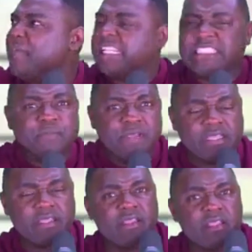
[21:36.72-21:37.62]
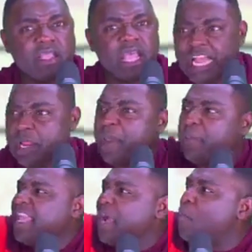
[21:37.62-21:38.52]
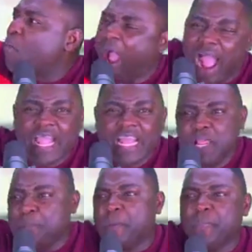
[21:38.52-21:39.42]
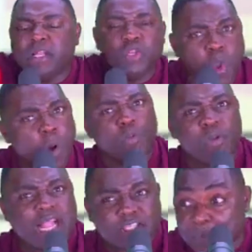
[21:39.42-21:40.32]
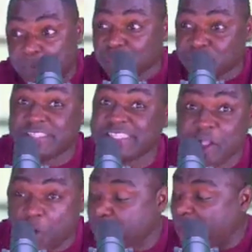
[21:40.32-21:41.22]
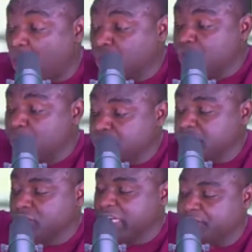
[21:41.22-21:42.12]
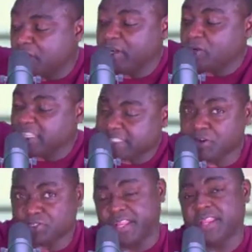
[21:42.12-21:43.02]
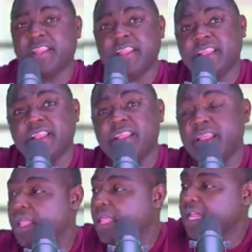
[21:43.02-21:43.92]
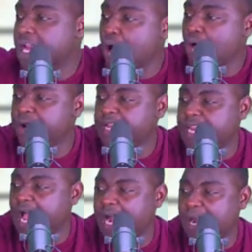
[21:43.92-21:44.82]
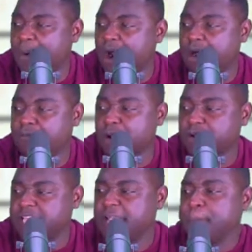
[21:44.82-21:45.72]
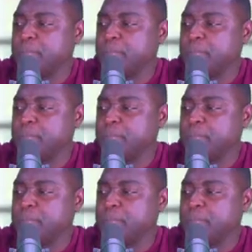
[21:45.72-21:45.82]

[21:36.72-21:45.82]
So we are not supposed to sit in Ghana and feel say nipe bi Jimmy. Nipe bi moi, nipe bi. No, we are supposed to see or be a contribution to the development of this country.